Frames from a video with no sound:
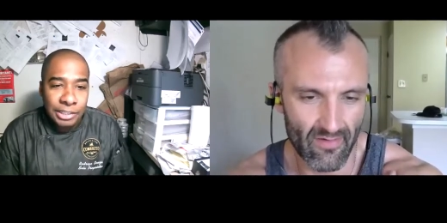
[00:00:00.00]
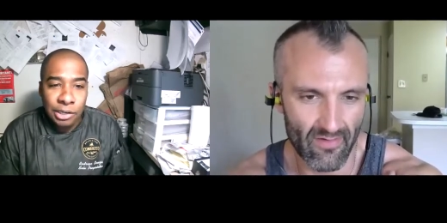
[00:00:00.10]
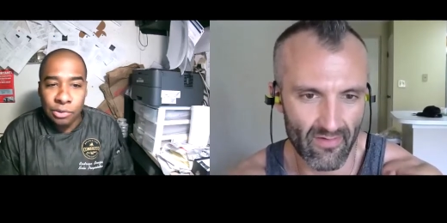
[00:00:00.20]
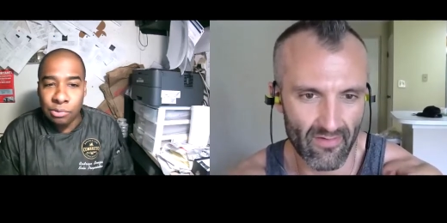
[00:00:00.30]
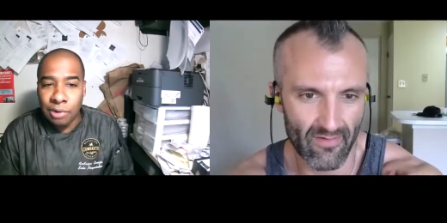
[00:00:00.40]
Speaker 1: you
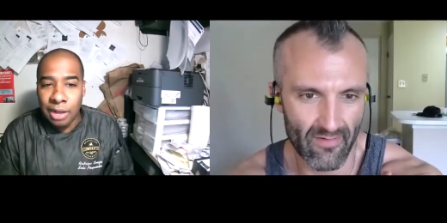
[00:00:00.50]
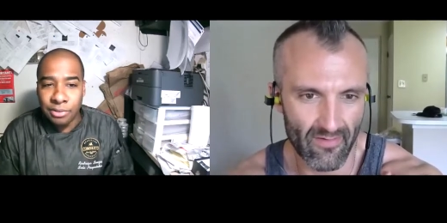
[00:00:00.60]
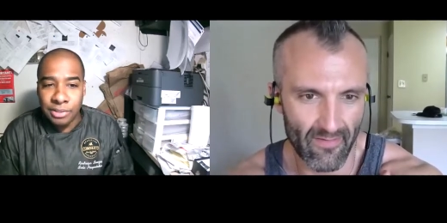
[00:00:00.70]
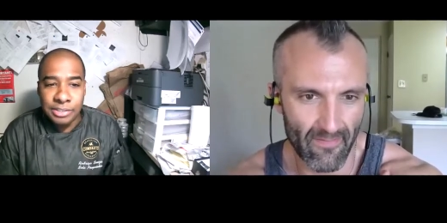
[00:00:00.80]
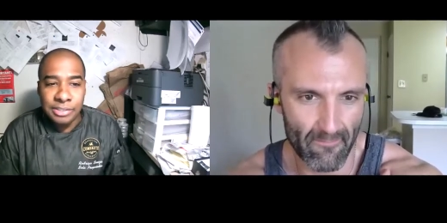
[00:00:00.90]
know, throughout
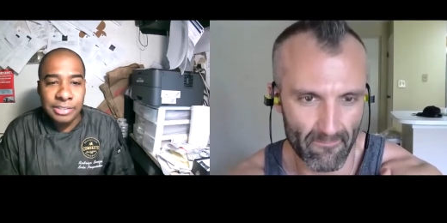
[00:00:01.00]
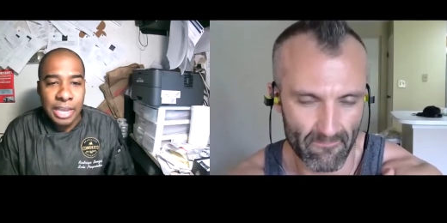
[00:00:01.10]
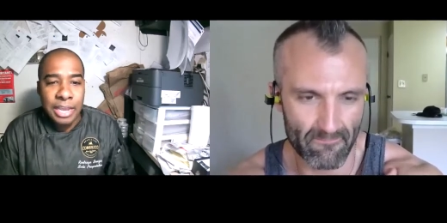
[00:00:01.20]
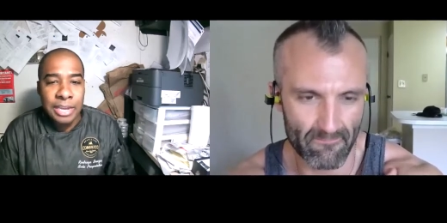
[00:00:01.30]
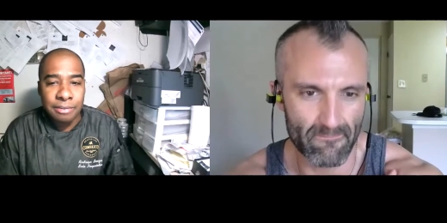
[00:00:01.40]
these
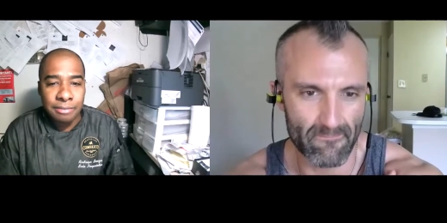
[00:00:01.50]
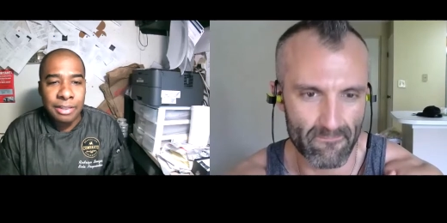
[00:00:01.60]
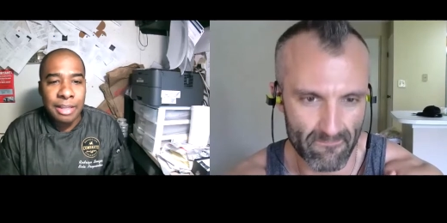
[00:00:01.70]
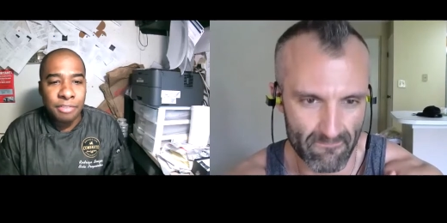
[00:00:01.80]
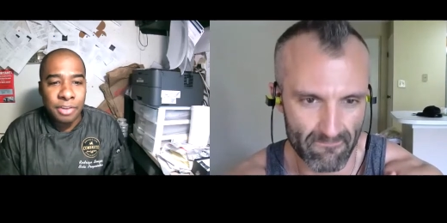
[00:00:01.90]

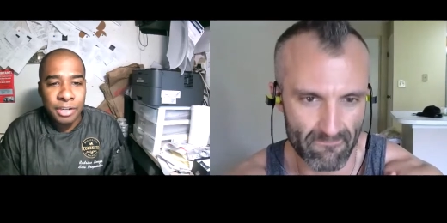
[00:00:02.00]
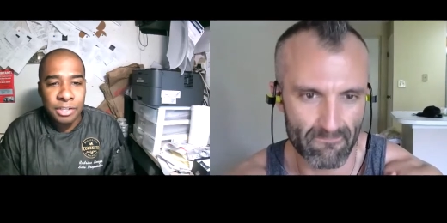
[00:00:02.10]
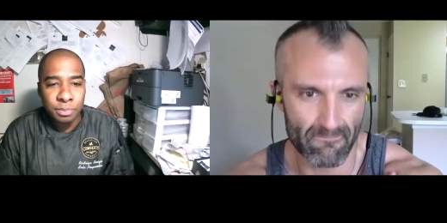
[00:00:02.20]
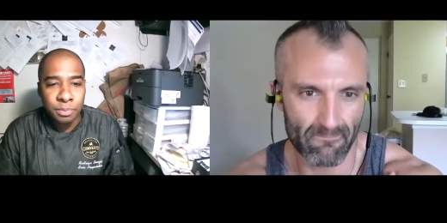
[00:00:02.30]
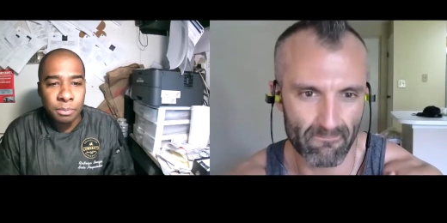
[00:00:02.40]
10-11 years
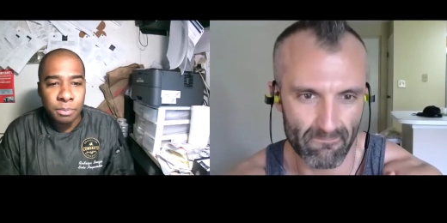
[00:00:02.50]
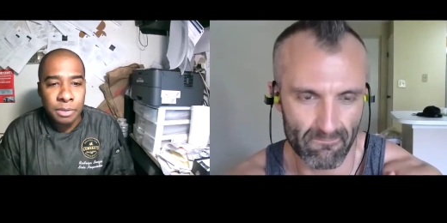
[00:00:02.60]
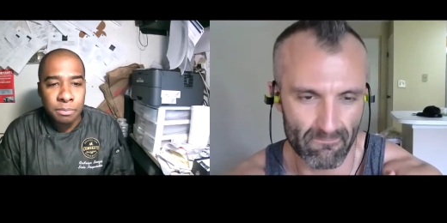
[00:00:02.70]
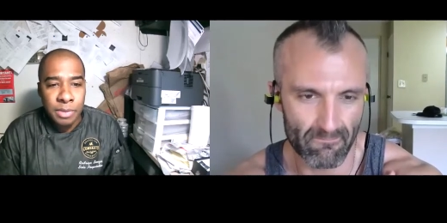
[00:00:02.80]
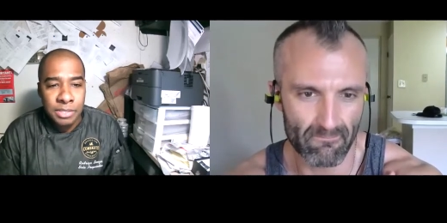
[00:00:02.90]
in
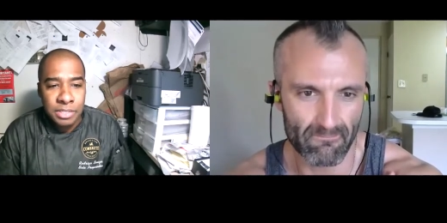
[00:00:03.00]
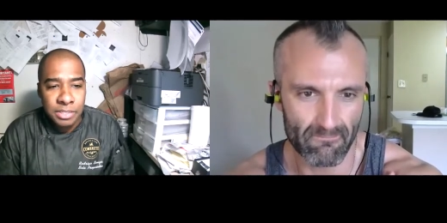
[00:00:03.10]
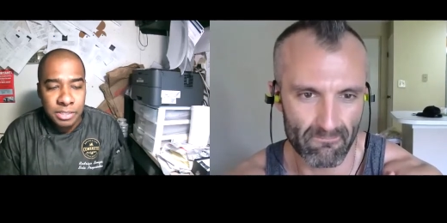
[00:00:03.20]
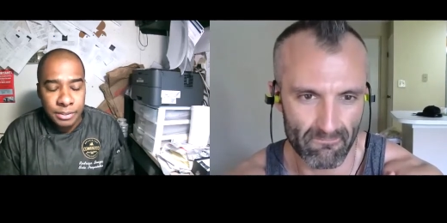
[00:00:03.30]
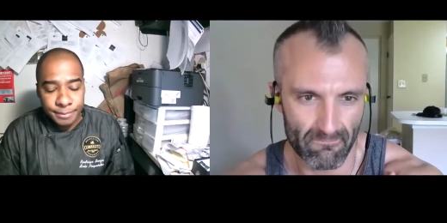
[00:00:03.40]
being in
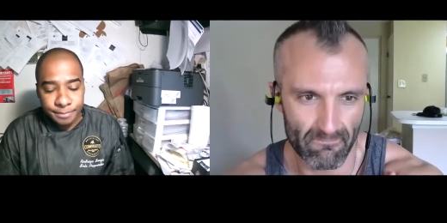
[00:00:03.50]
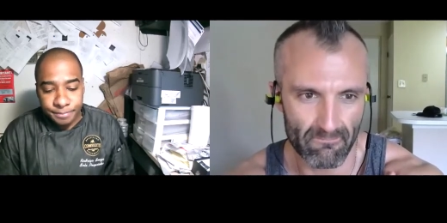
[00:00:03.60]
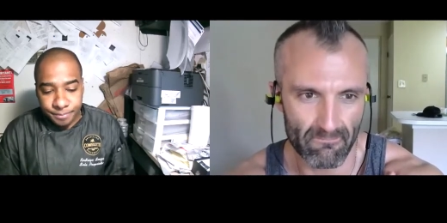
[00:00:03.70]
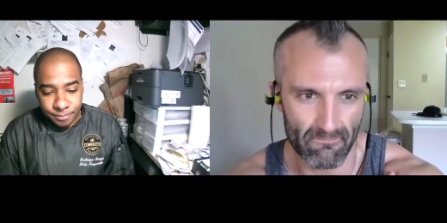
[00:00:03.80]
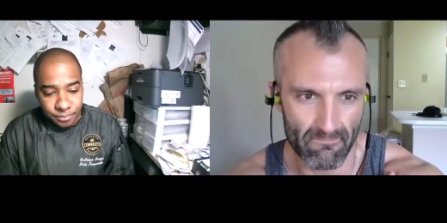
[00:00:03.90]
business,
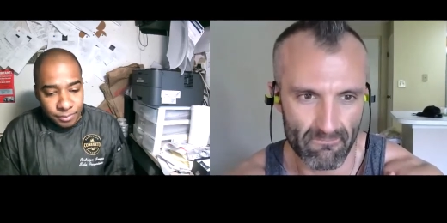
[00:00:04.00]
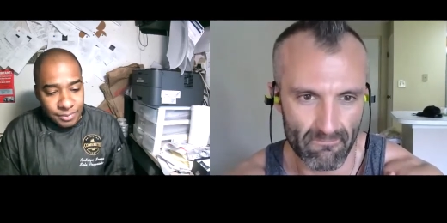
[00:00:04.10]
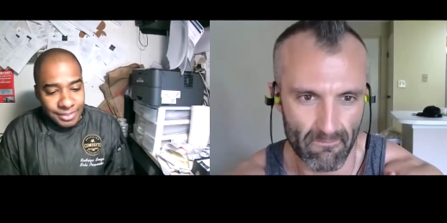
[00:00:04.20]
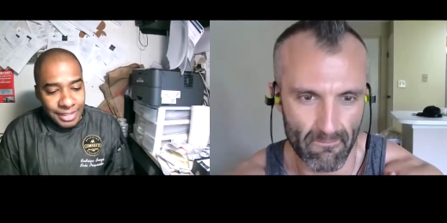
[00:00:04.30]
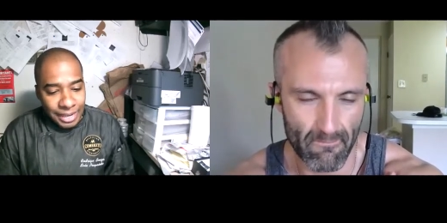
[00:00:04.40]

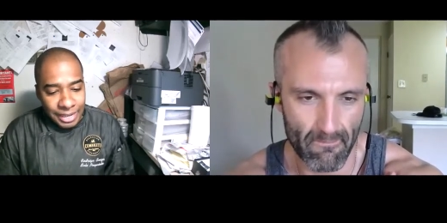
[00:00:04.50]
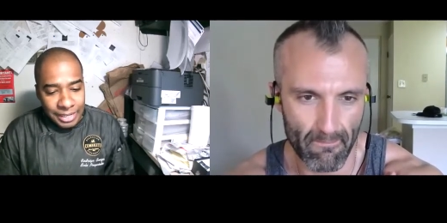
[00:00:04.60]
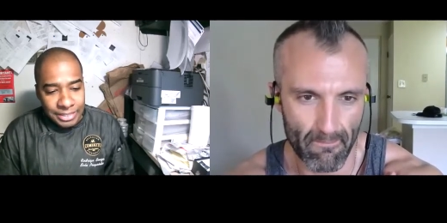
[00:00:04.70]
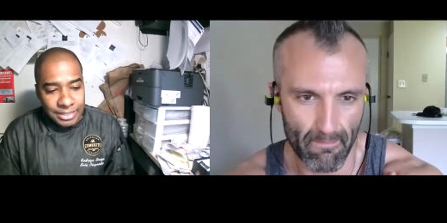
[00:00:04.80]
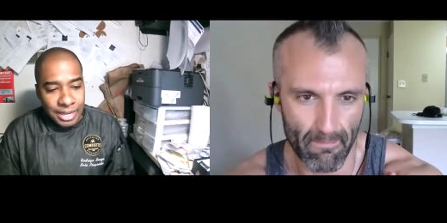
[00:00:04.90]
and